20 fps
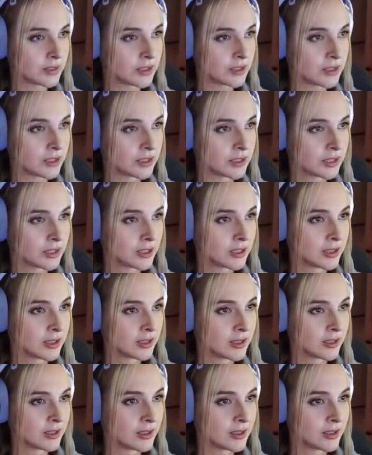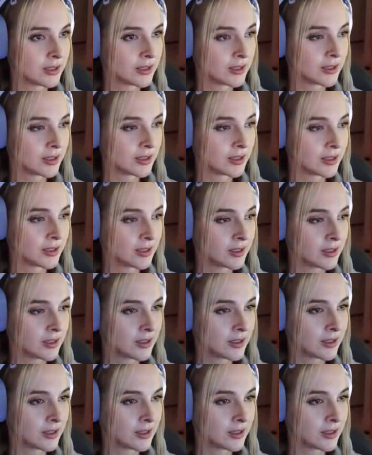(no one is talking)